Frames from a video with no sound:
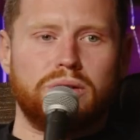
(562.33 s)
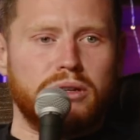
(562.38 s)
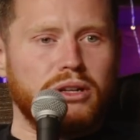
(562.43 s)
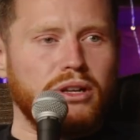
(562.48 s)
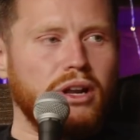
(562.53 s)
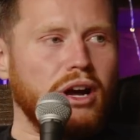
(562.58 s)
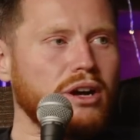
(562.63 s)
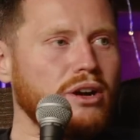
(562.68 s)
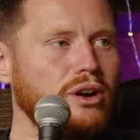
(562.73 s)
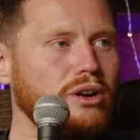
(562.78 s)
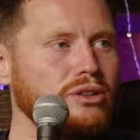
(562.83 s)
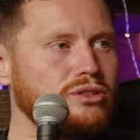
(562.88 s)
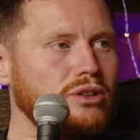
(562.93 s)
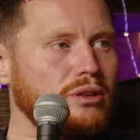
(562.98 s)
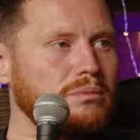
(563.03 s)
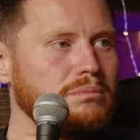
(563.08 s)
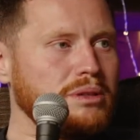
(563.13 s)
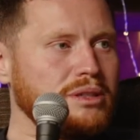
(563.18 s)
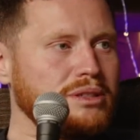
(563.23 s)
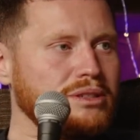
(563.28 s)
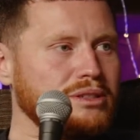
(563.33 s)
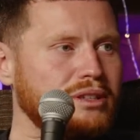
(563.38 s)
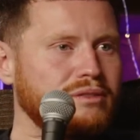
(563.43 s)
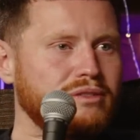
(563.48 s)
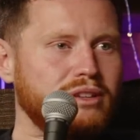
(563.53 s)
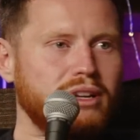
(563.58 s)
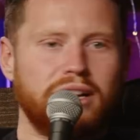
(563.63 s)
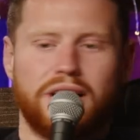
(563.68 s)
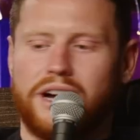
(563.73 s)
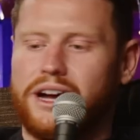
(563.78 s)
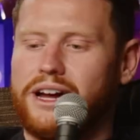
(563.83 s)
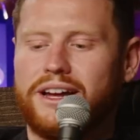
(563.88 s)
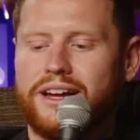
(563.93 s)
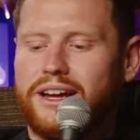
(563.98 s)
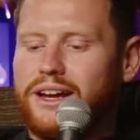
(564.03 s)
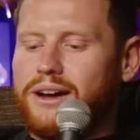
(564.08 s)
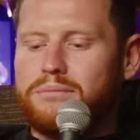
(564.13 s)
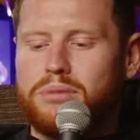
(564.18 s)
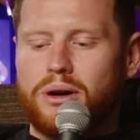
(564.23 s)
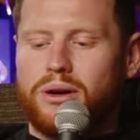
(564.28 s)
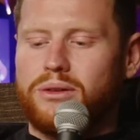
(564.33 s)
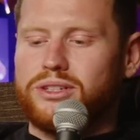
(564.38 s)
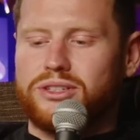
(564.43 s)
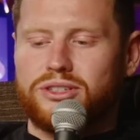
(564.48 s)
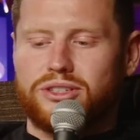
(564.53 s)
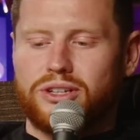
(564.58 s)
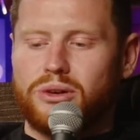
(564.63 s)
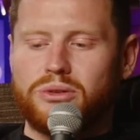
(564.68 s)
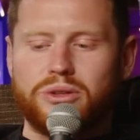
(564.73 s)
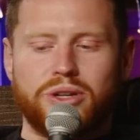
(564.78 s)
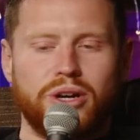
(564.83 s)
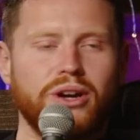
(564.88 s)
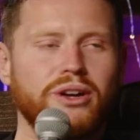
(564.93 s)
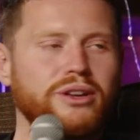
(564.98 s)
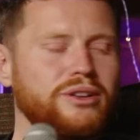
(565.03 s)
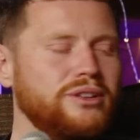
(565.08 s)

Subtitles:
and like COD Zombies and stuff. They're like, bro, it's so good.